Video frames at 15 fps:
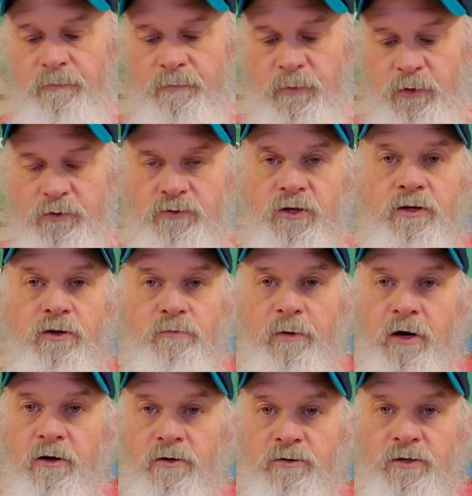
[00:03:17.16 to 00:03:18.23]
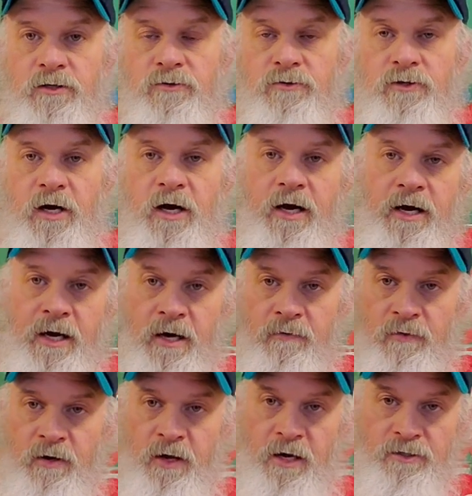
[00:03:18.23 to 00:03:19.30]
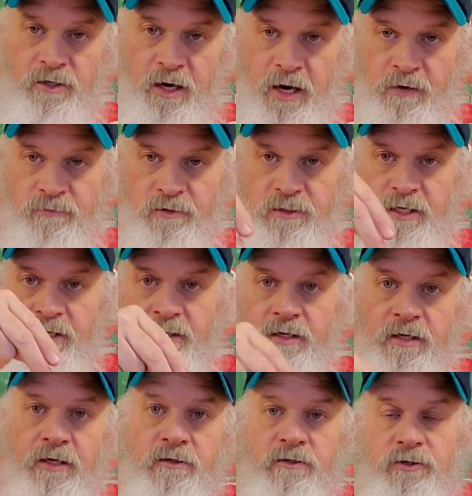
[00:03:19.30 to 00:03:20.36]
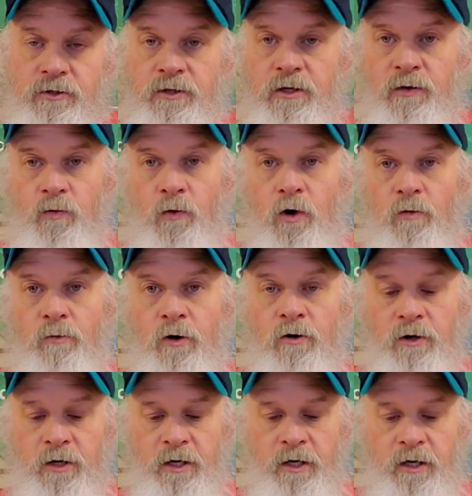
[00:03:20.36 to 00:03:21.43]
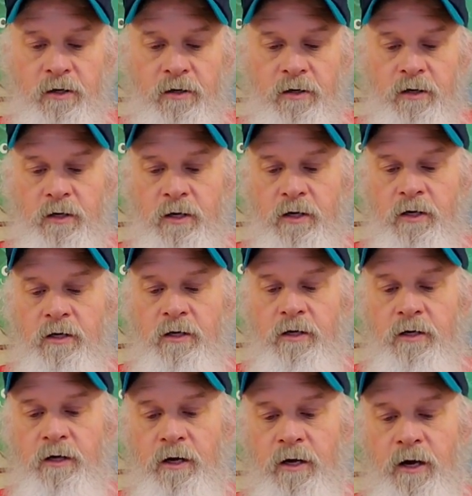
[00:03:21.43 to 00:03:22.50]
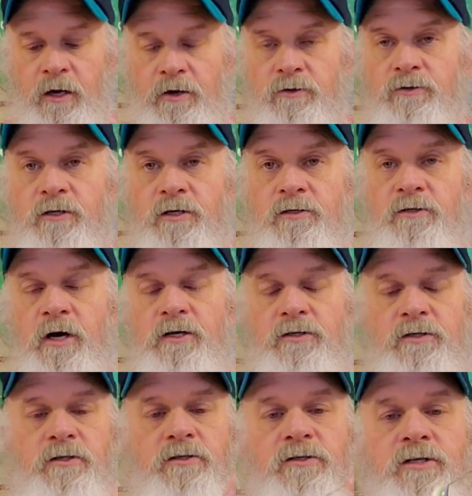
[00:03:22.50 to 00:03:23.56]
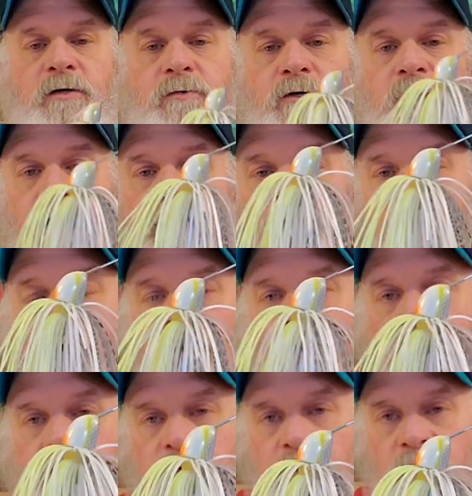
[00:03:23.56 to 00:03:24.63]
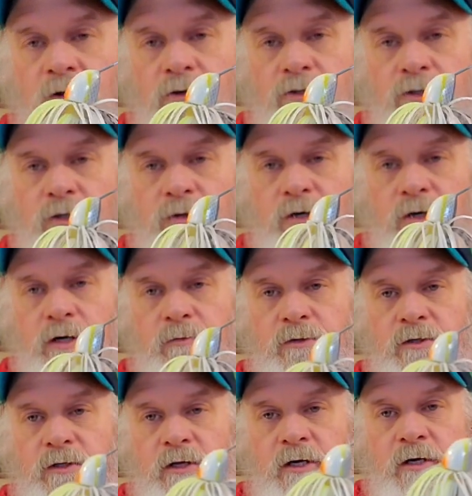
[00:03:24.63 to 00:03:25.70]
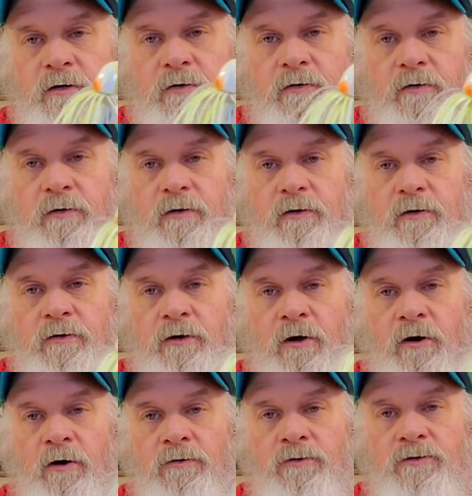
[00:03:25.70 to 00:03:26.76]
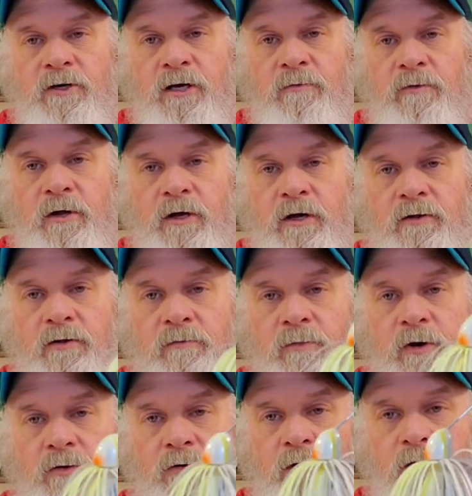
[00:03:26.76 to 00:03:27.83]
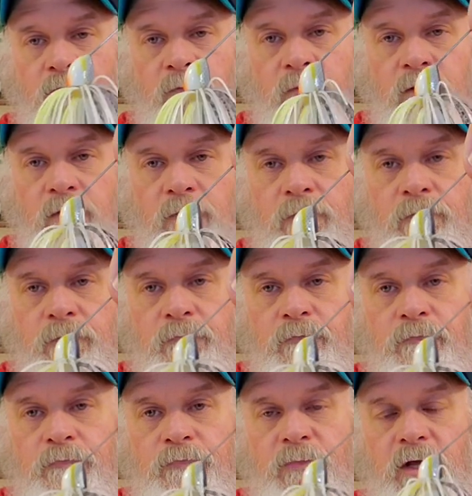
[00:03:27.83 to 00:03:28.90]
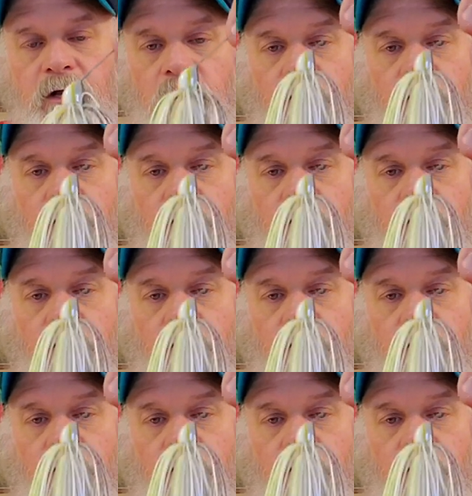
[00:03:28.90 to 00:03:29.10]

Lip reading: You've seen the pair of scissors I have that actually has the teeth in it that you can get at Walmart in a kit. And I use these to actually skip cut them so they look chewed up. See that? They're not all the same length in both of them. And